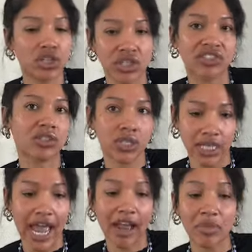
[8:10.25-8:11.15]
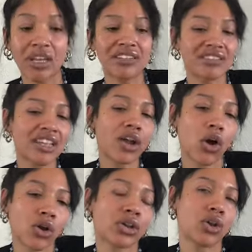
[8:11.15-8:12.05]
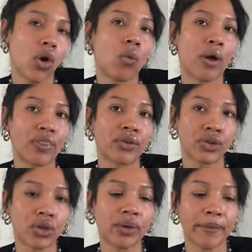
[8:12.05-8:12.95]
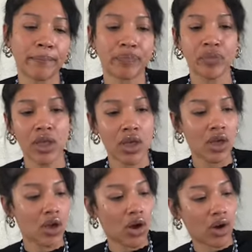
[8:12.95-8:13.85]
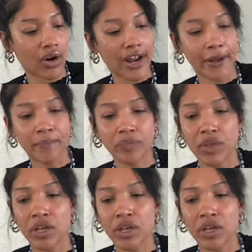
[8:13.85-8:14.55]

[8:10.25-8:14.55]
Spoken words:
just to attack because they already know what they're doing. All right.